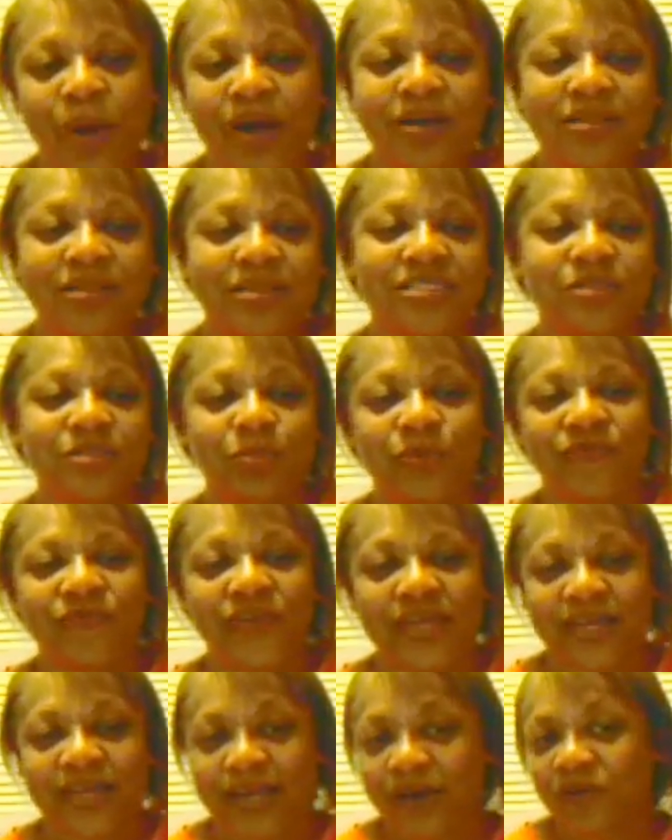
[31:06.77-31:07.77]
part in this
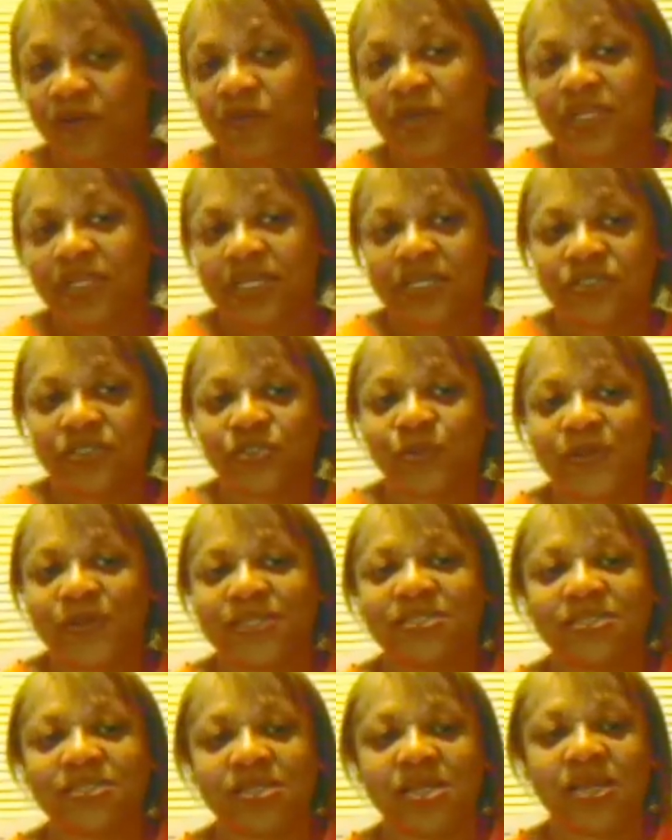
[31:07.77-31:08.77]
movie, and I really
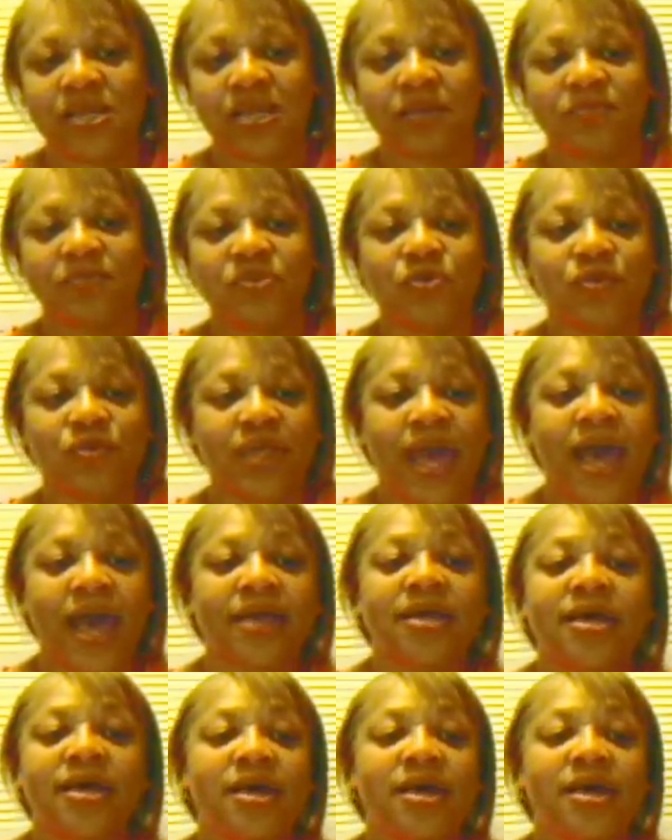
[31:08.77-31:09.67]
enjoyed seeing him do that.